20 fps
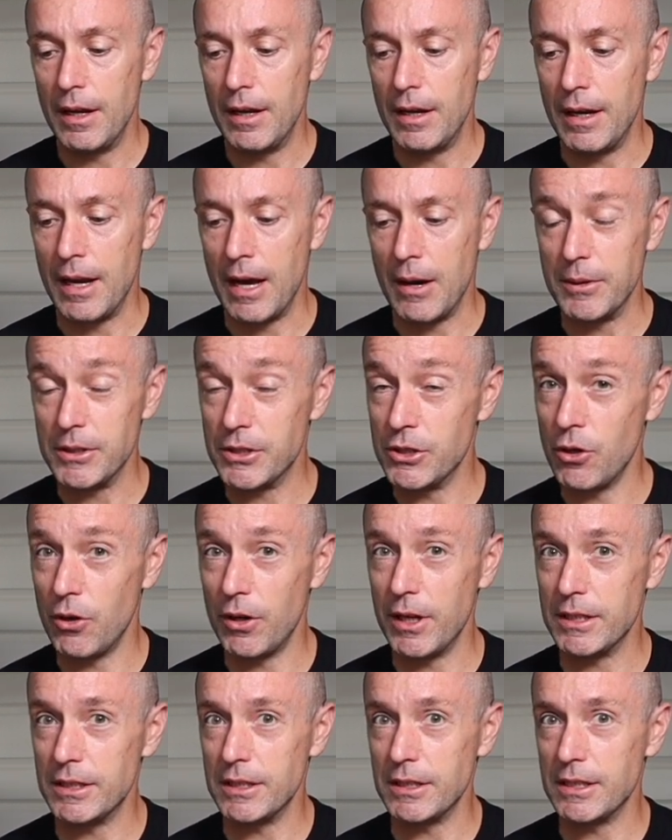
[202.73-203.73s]
Now, it's not
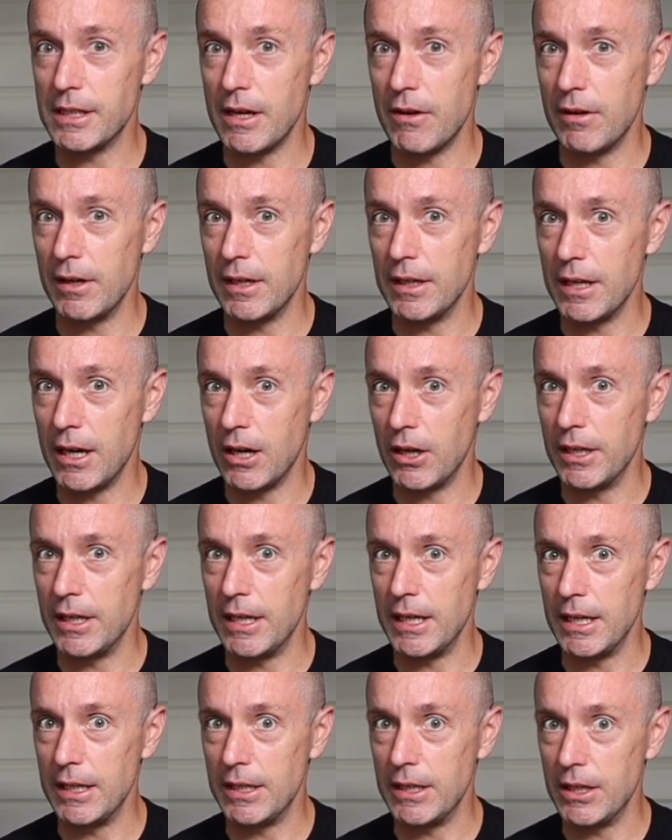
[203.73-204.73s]
necessarily that I
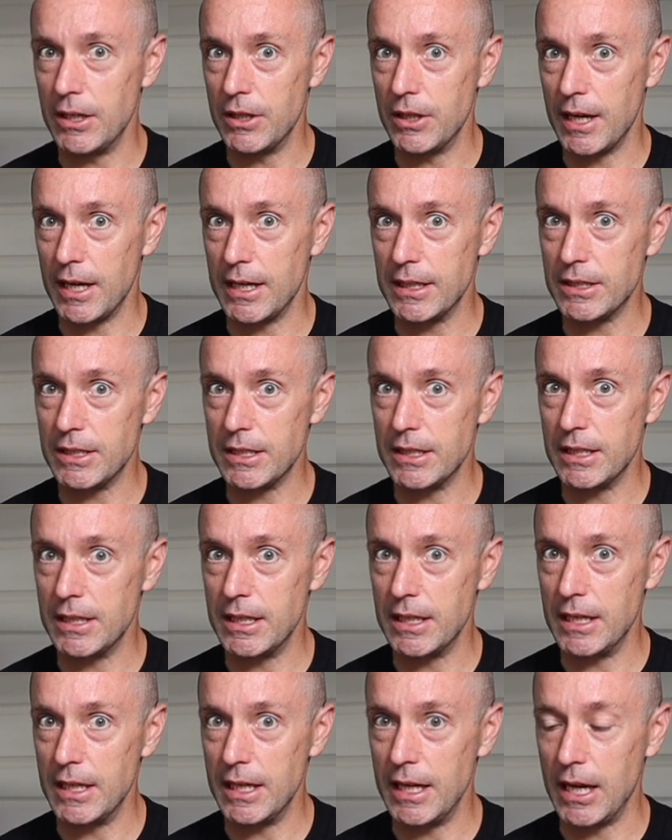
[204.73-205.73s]
need that
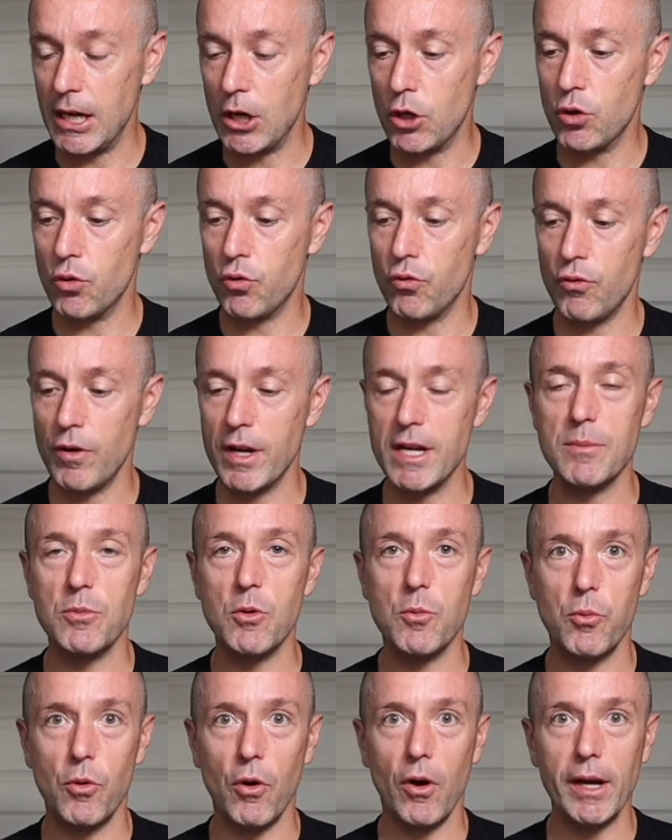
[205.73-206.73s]
incredible
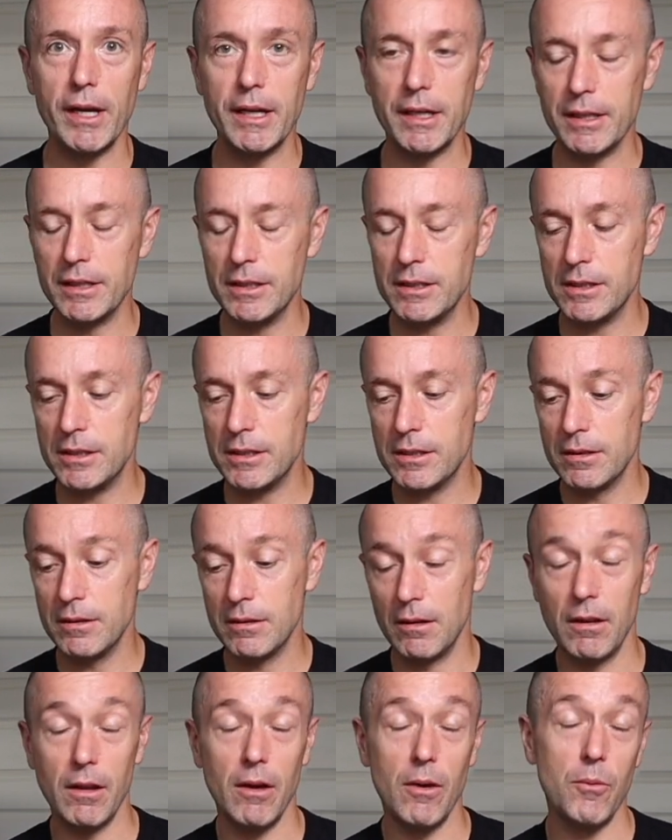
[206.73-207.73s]
brightness,
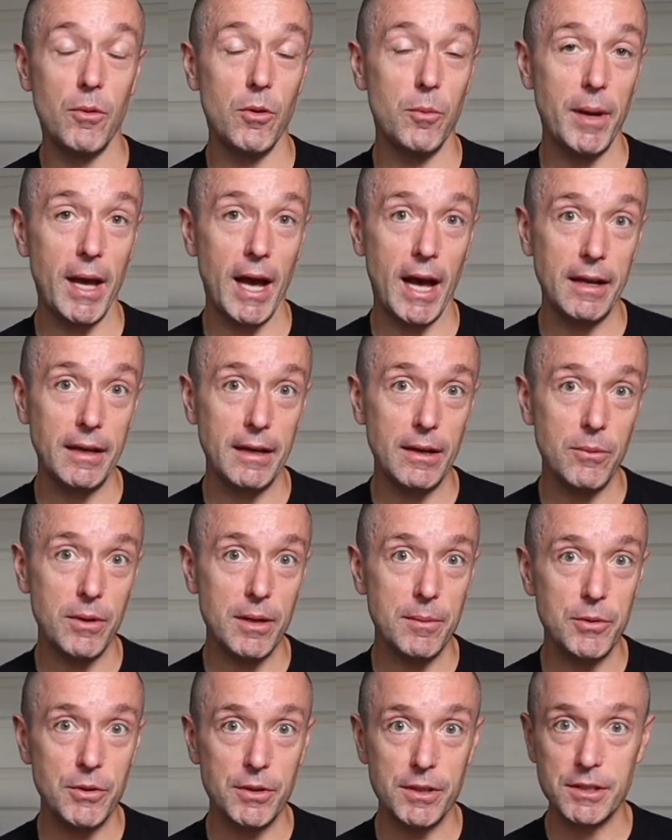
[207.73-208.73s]
although it will be handy when
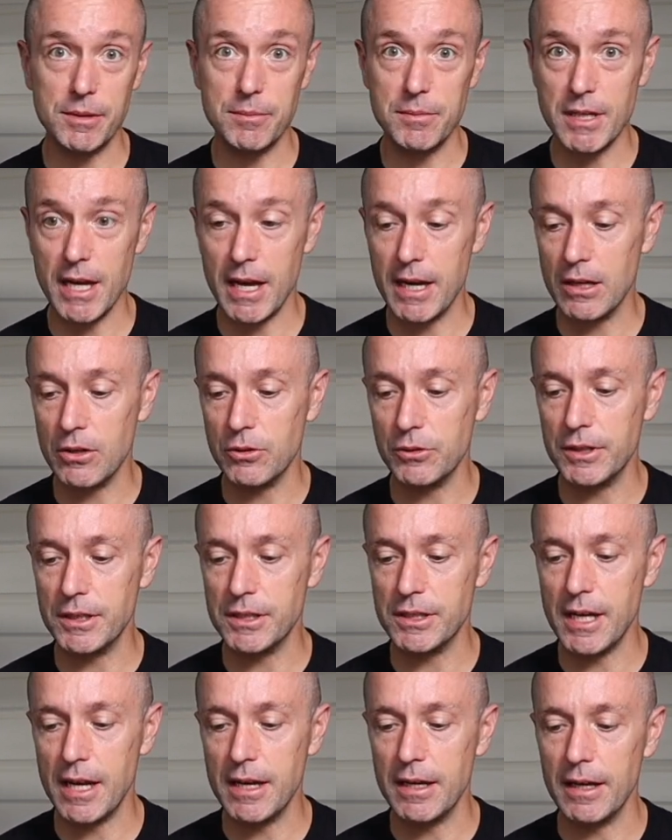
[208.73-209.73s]
I'm doing some technical
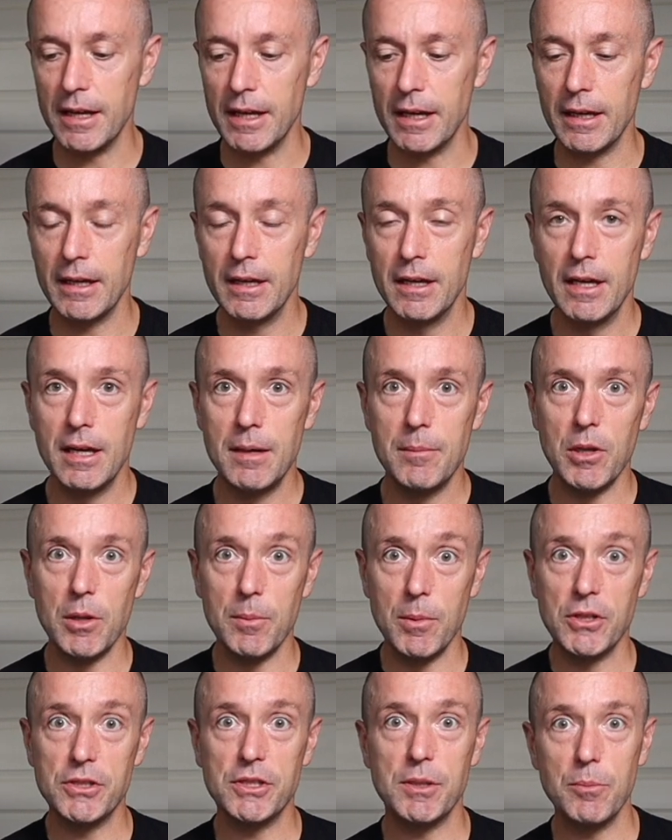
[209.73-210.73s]
descending, but the
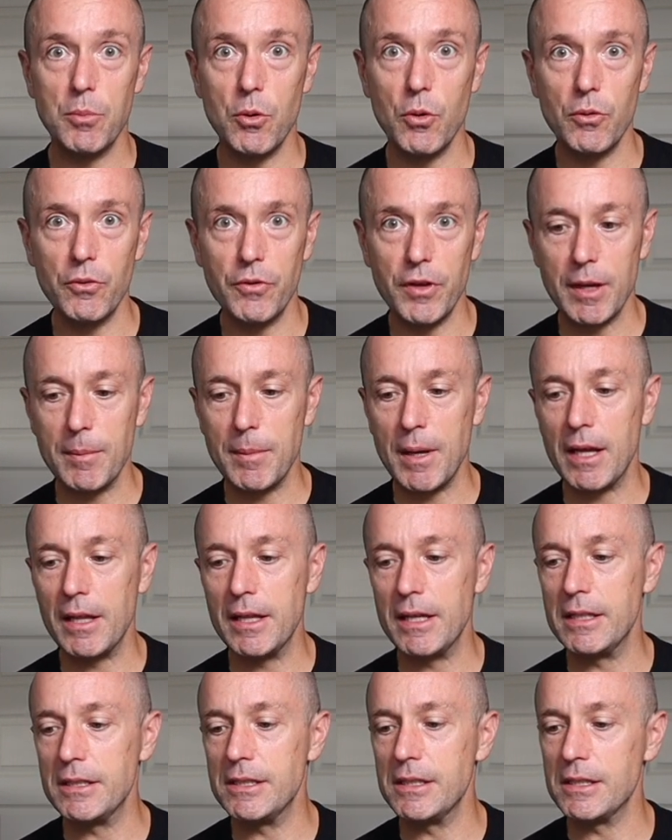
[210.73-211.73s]
most important thing about
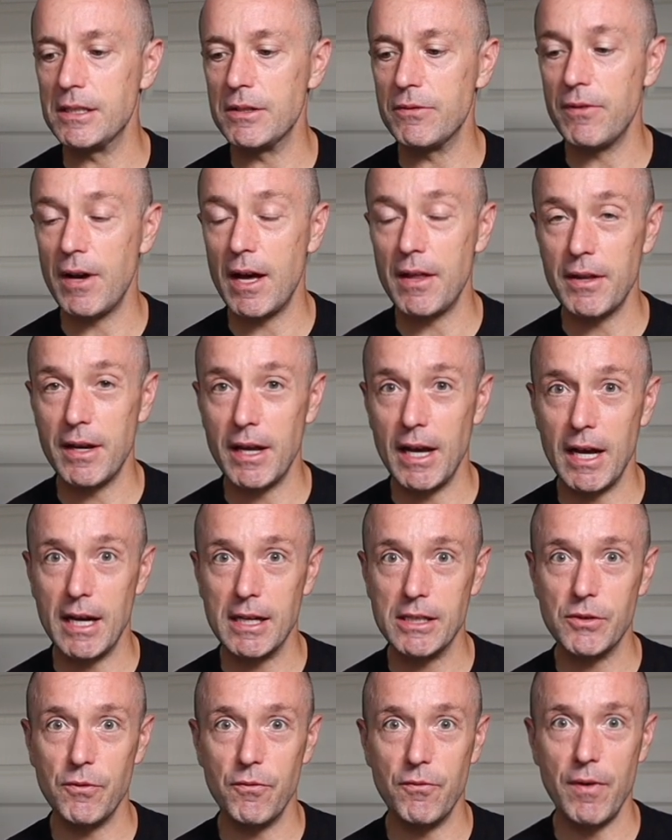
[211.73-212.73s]
this is the fact that it
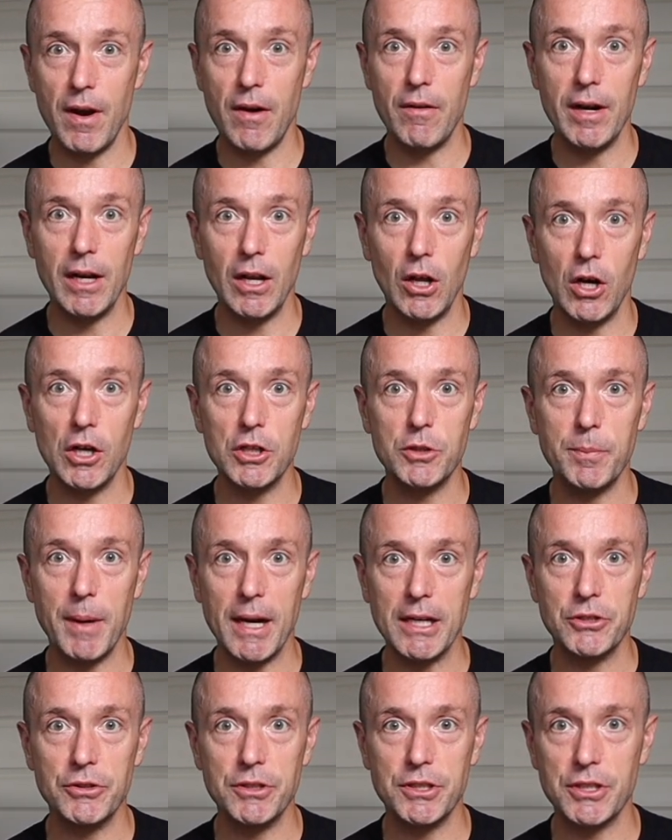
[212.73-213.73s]
has a very large
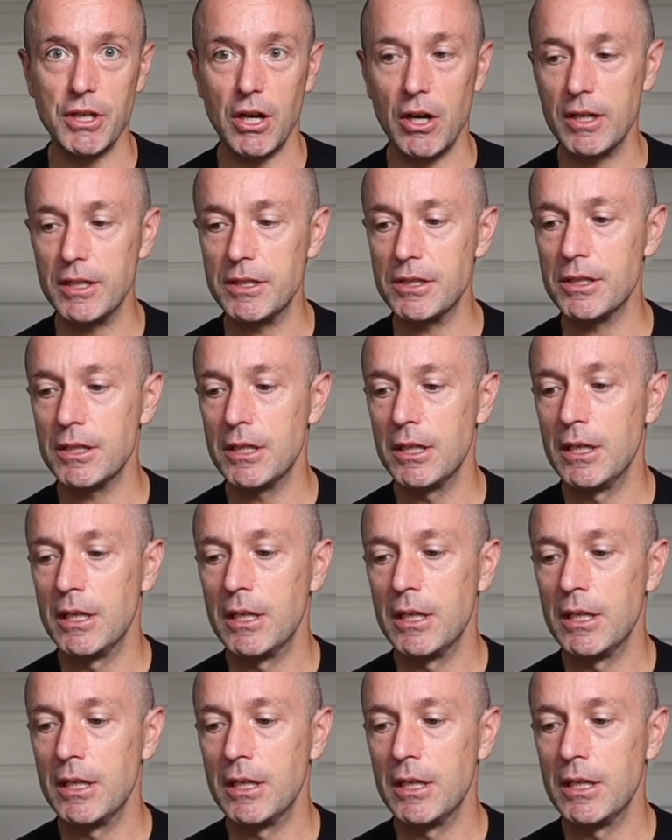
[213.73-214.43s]
battery size.